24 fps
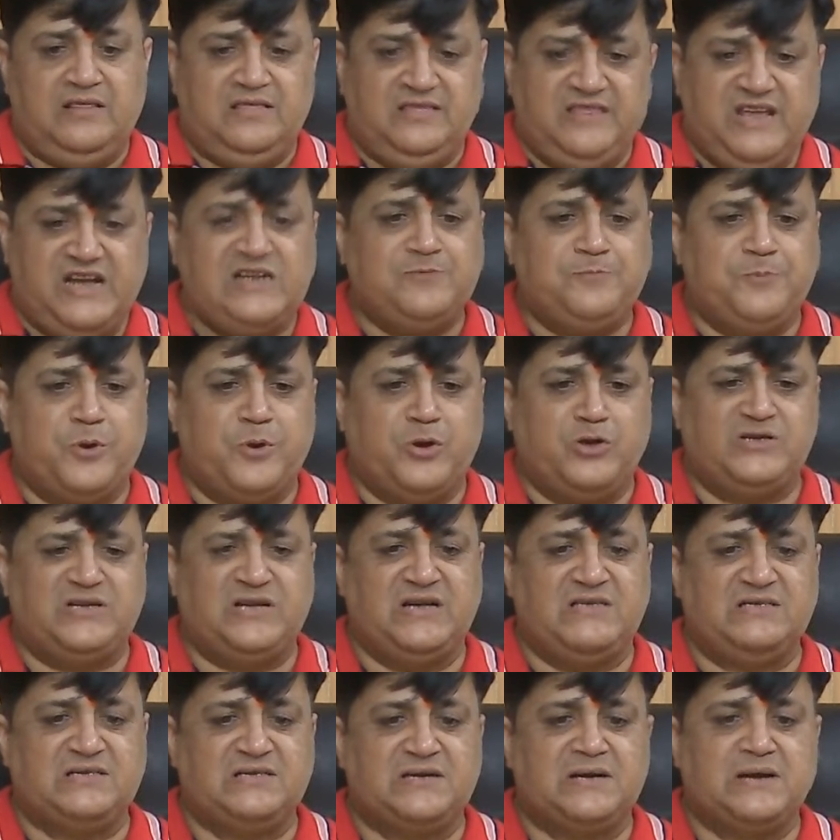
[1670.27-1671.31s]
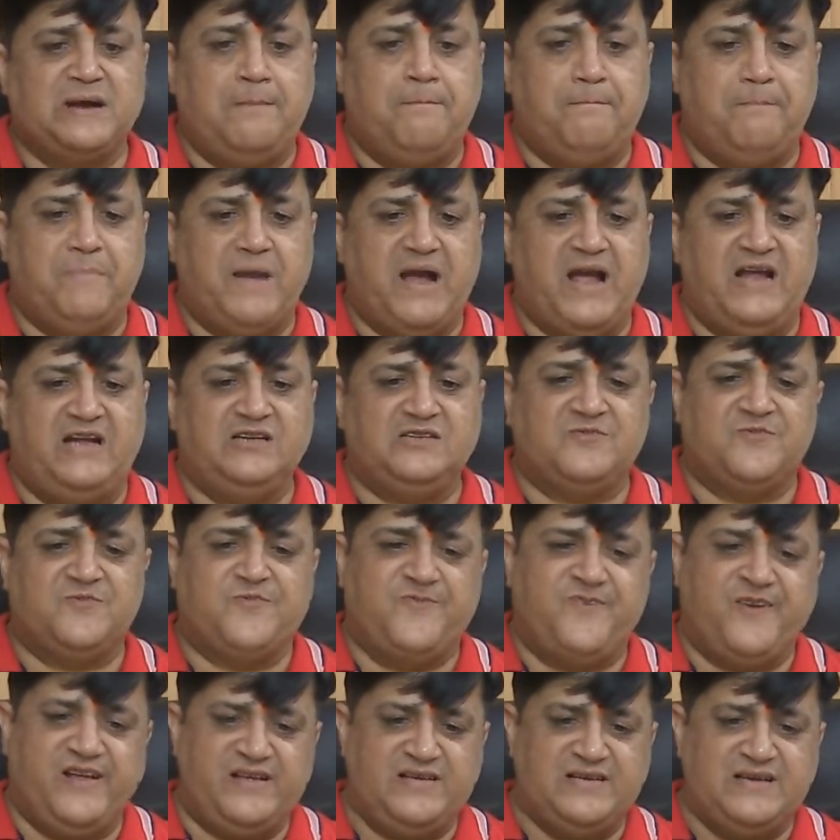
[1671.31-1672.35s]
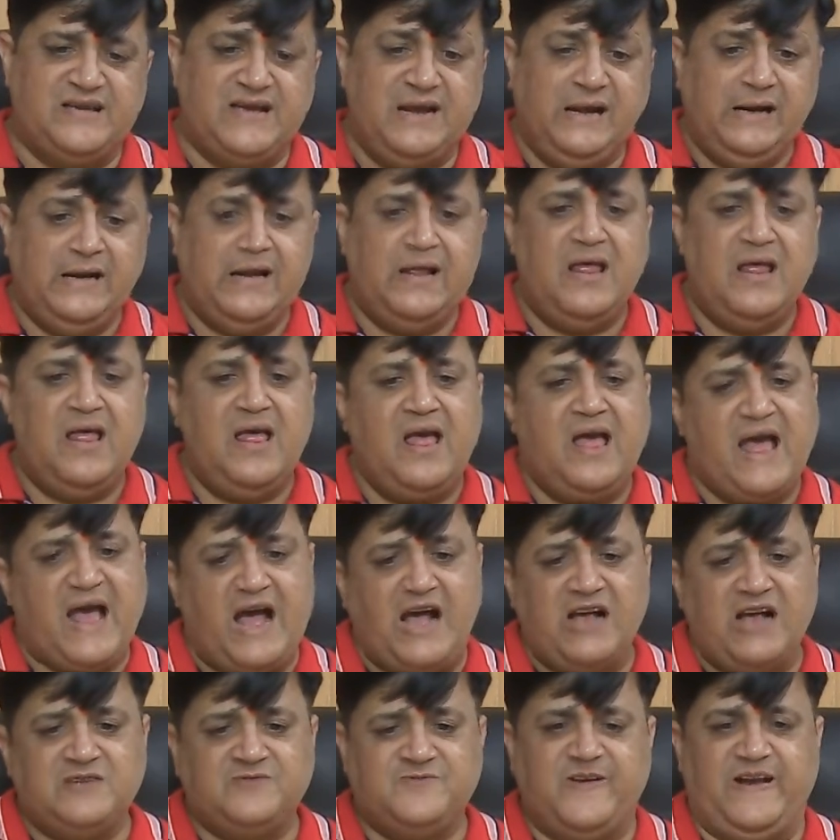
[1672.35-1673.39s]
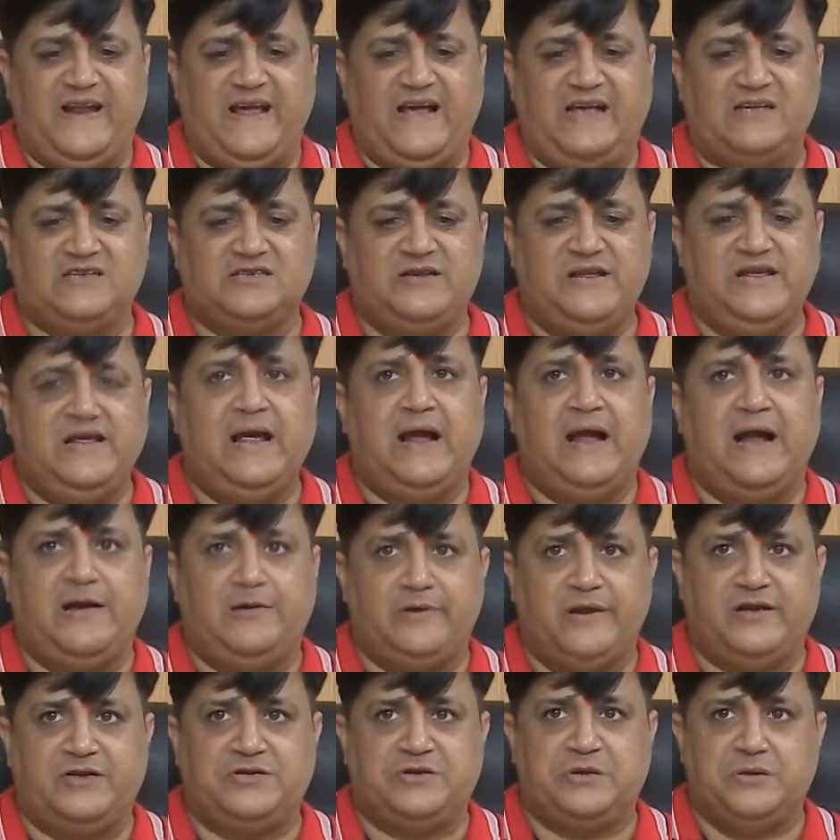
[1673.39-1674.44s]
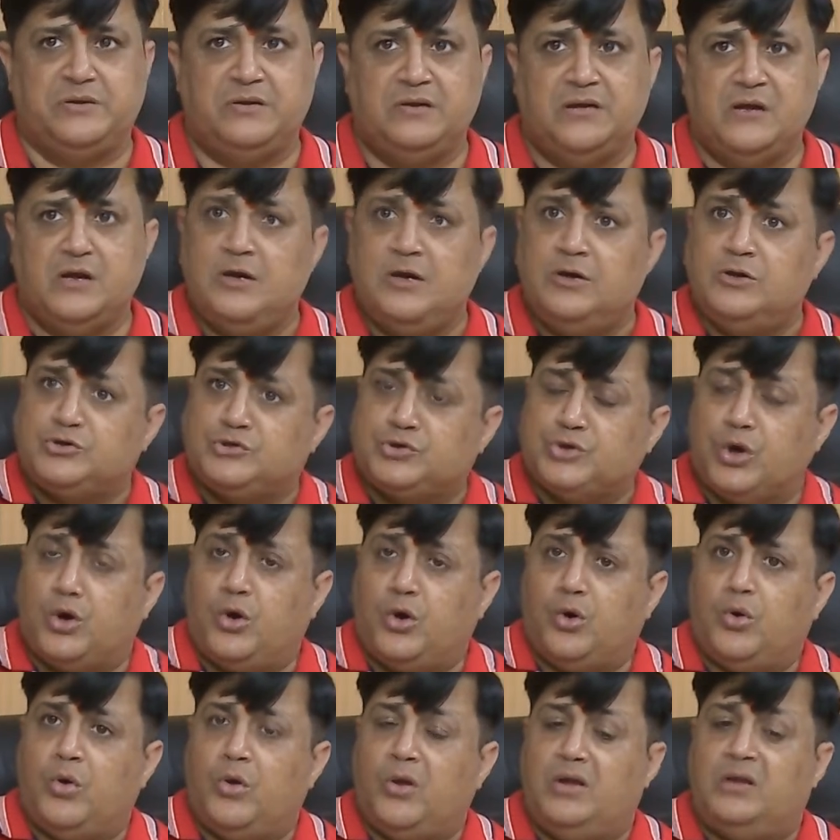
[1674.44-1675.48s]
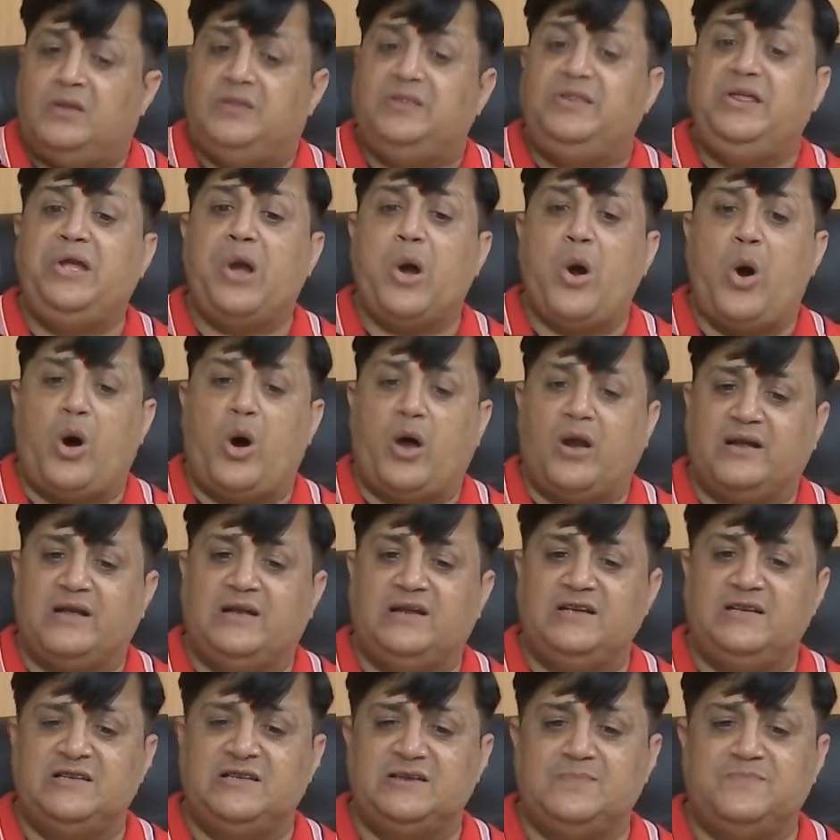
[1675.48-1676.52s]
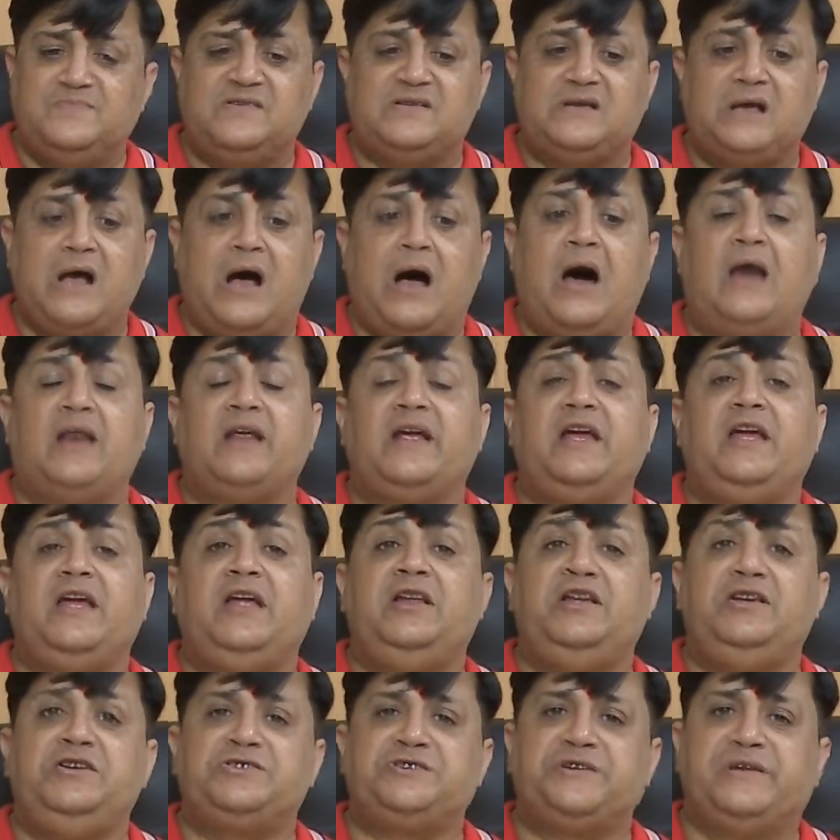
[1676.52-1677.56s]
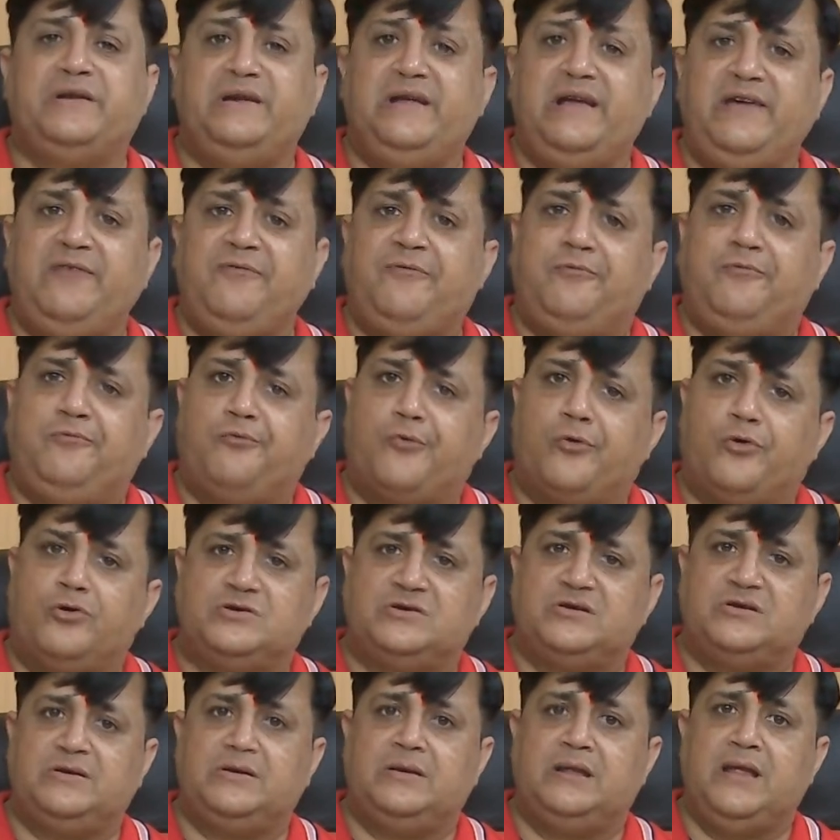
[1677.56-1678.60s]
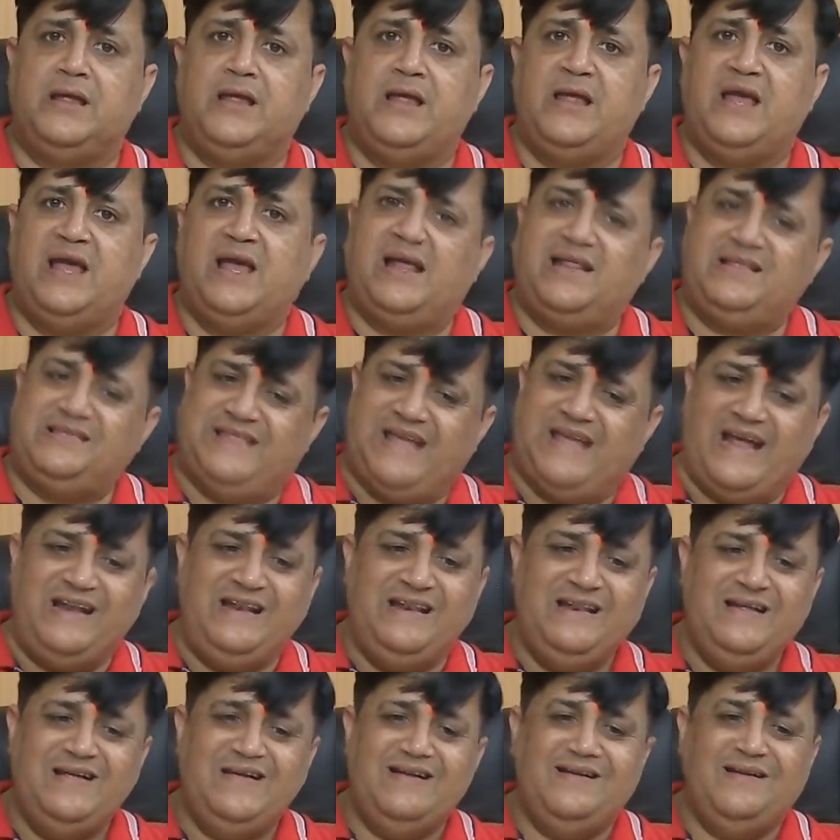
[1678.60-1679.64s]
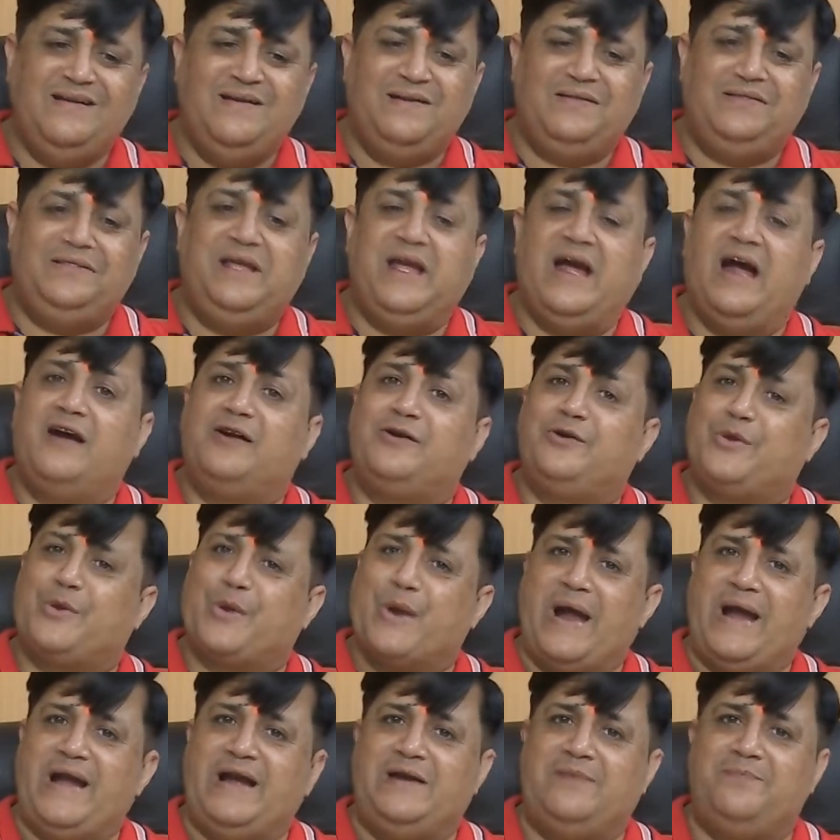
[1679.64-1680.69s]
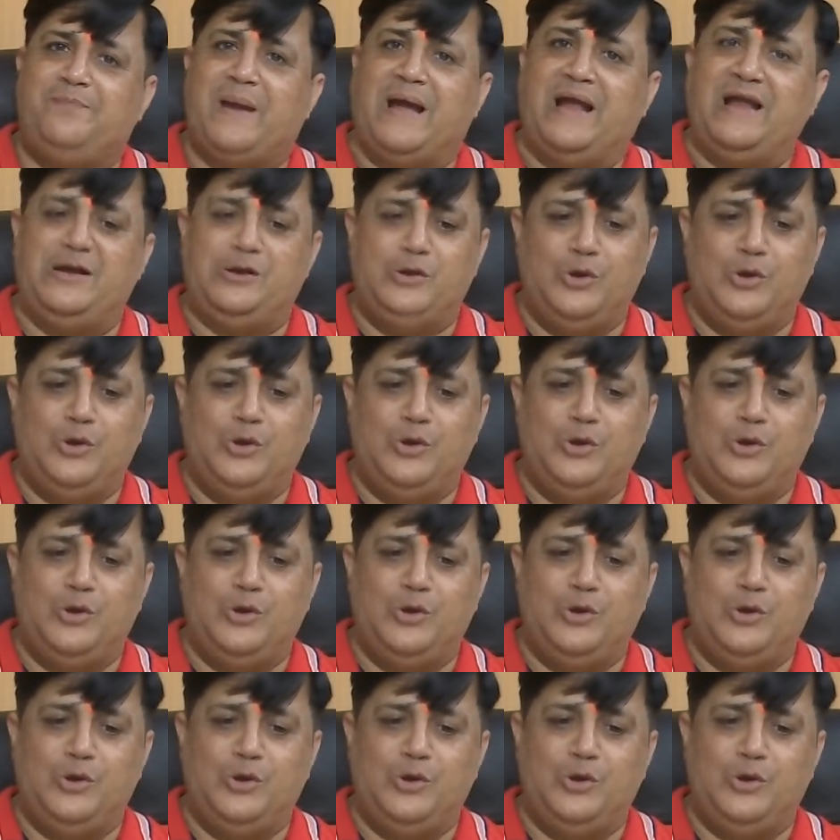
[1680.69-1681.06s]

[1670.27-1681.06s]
This process combines freezing as well as dehydration. So the organisms are initially frozen and then they are dried by